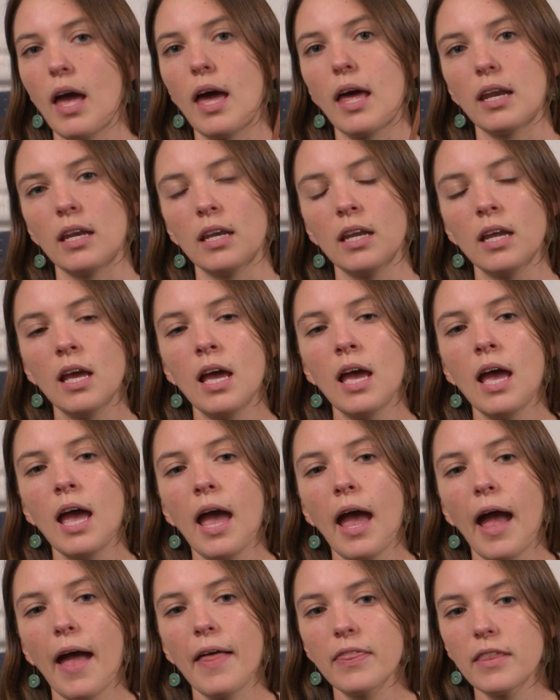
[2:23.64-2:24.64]
and
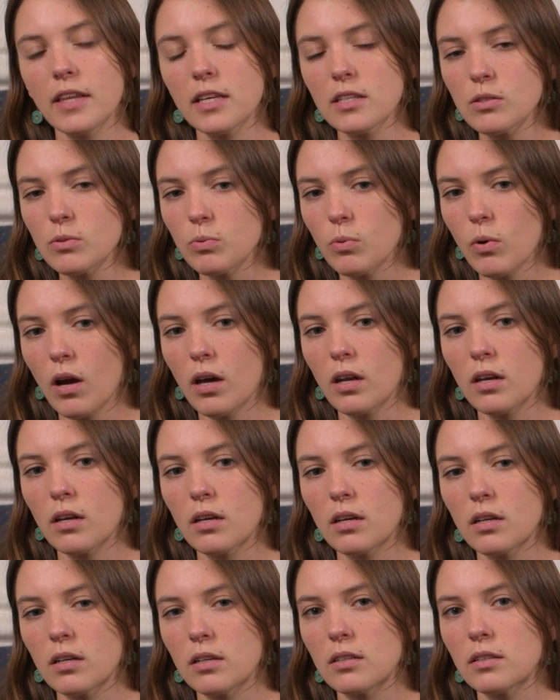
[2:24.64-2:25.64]
this
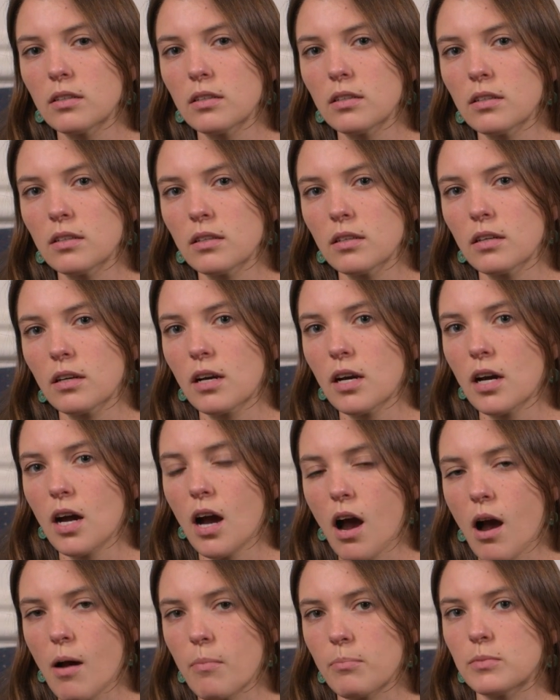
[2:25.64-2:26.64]
one
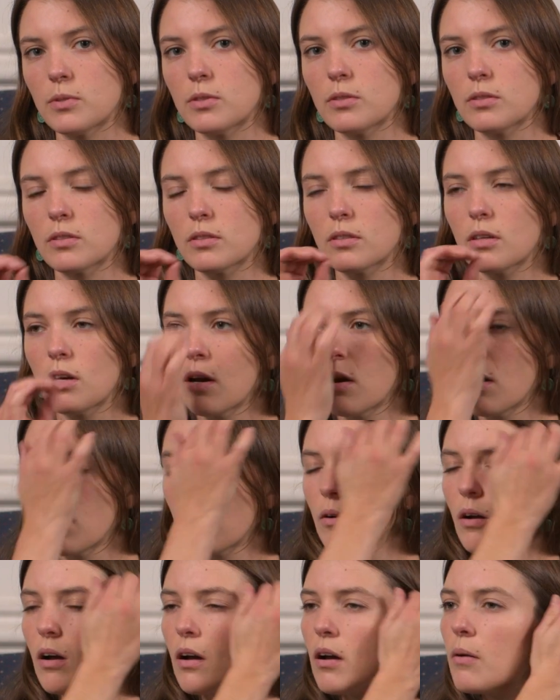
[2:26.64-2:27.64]
comes
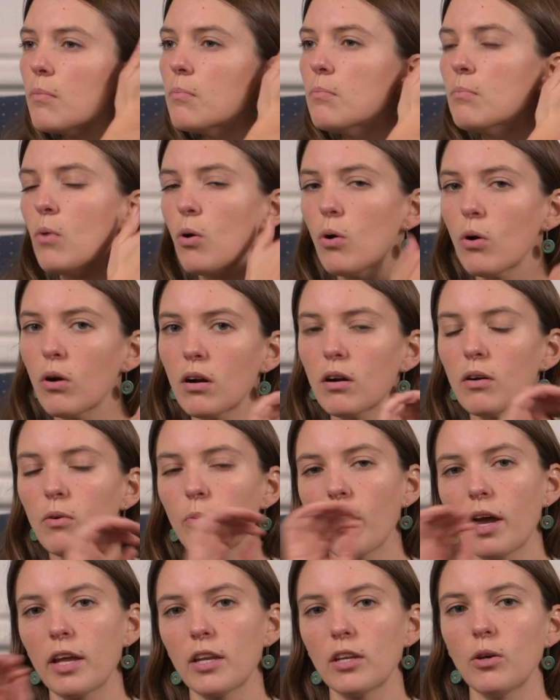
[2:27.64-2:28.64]
more
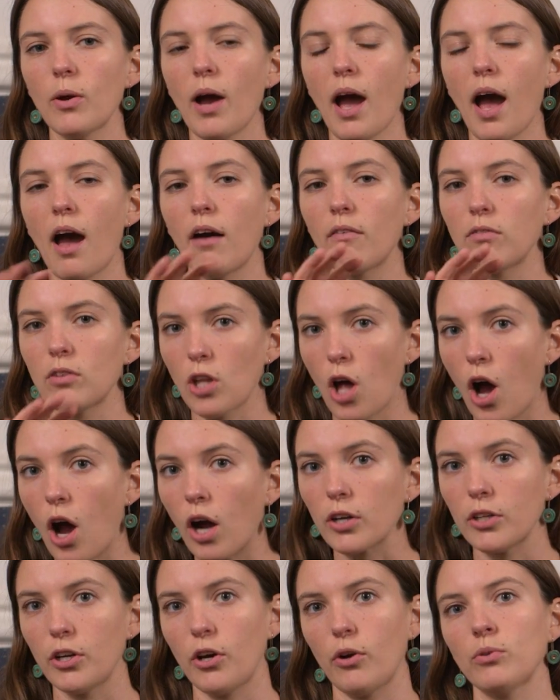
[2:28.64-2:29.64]
when you have
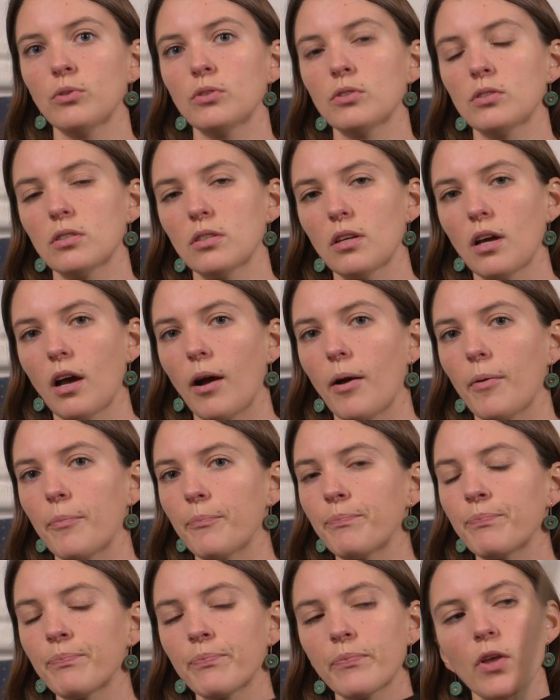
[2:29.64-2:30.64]
long notes,
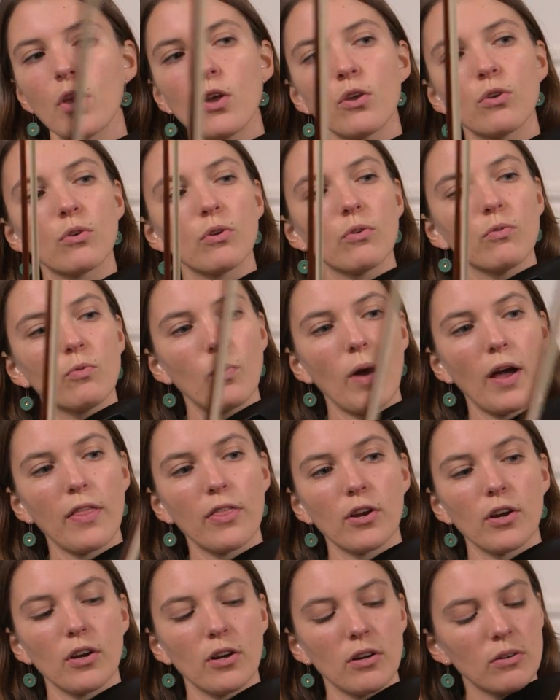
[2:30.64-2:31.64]
sort of
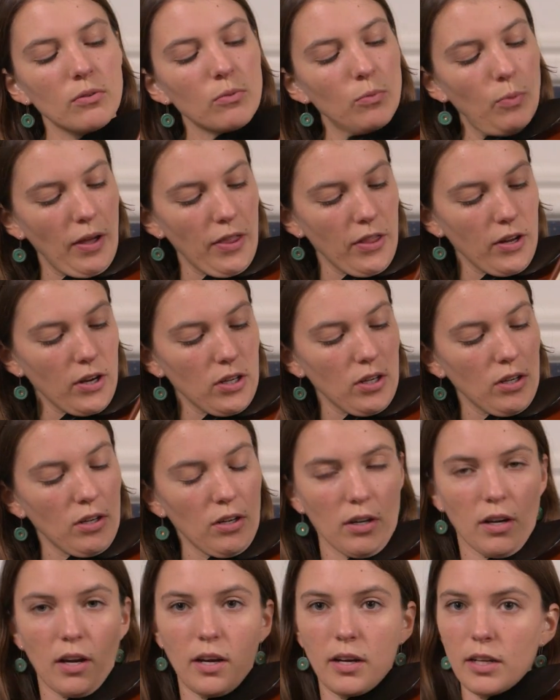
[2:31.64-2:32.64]
whether
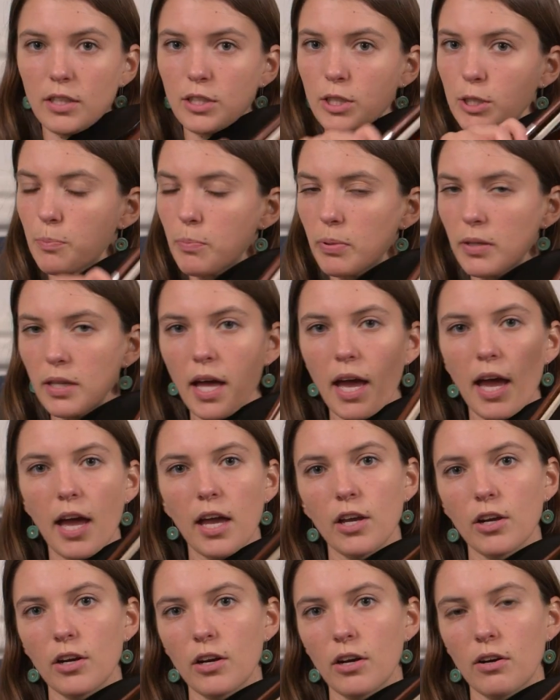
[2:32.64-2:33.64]
you're gonna just play
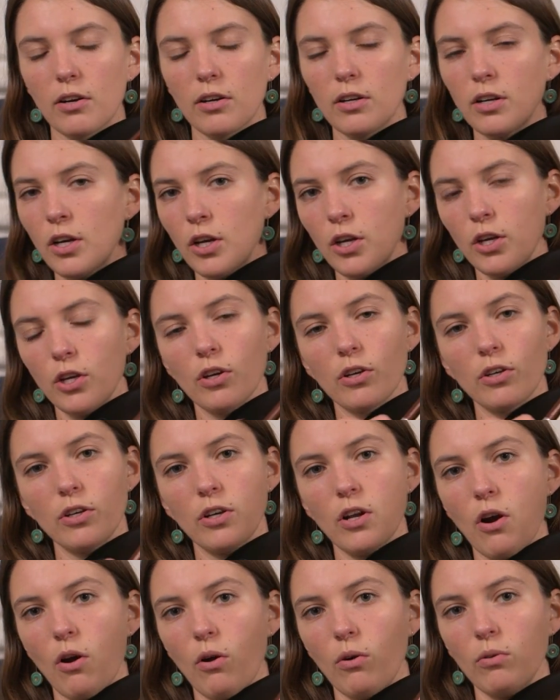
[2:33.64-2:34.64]
your
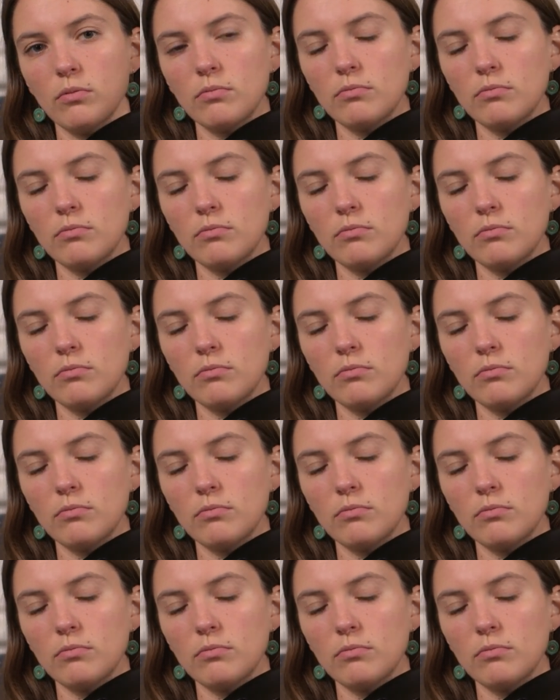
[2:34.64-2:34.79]
note